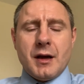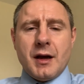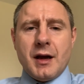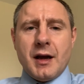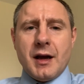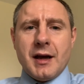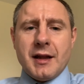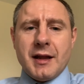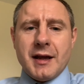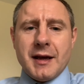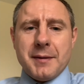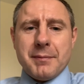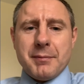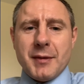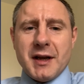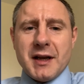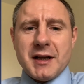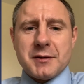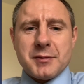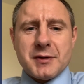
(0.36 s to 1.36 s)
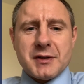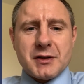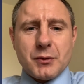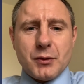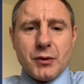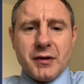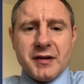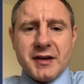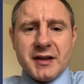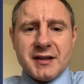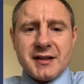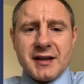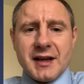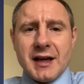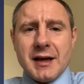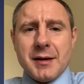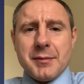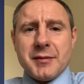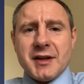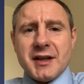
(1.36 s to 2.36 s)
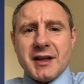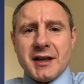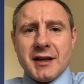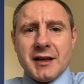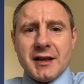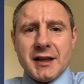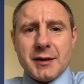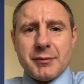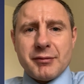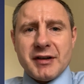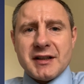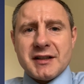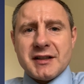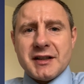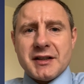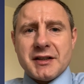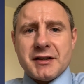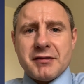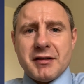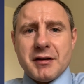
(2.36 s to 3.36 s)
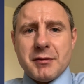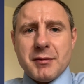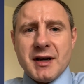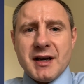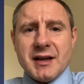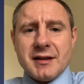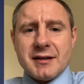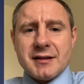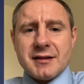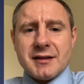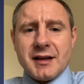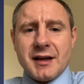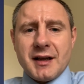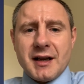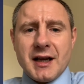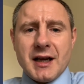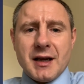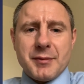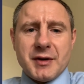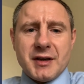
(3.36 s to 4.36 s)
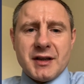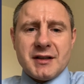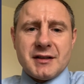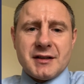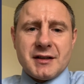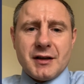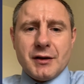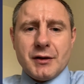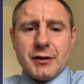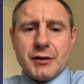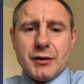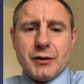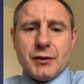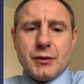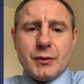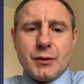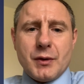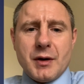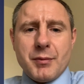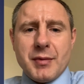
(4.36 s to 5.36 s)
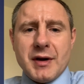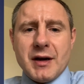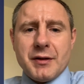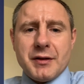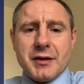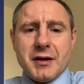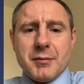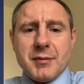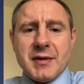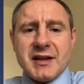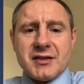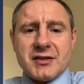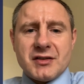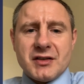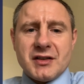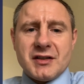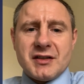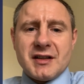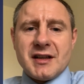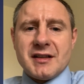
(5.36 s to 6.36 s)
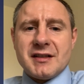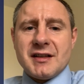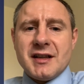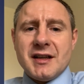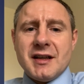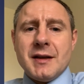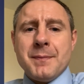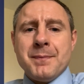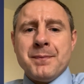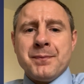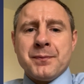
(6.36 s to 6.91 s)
Hi there, my name is Mr. Warris. I'm the lead practitioner in maths and I'm here to tell you about the maths GCSE.